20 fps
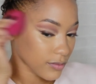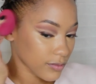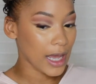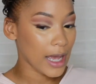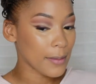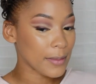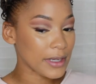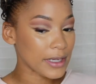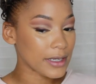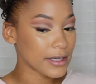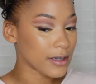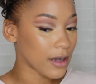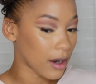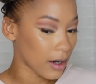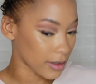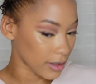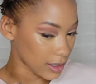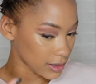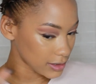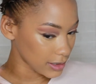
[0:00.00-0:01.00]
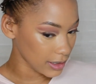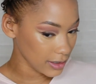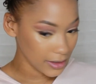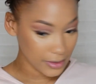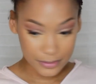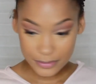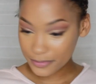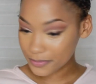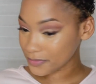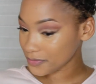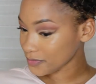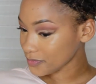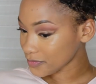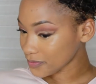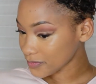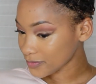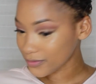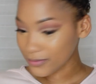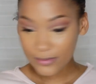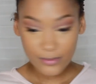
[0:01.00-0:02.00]
I mean, are y'all seeing it?
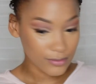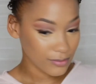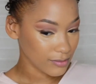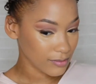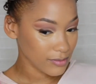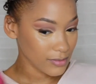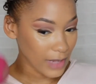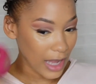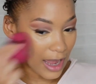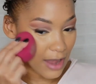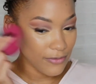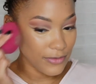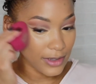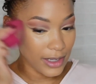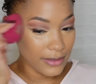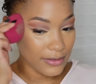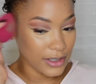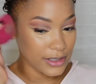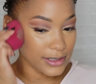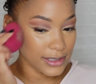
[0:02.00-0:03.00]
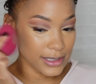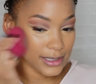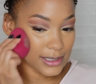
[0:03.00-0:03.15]
I feel like there's a